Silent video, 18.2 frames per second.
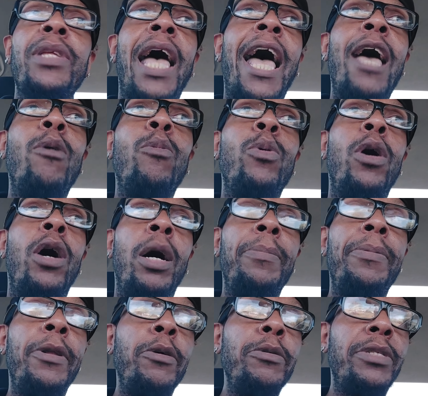I will
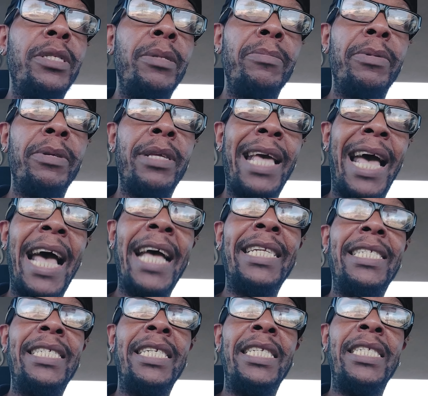upload some
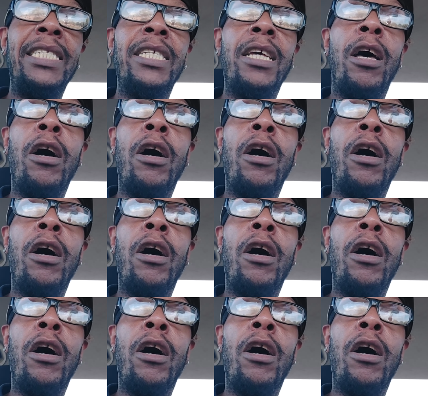content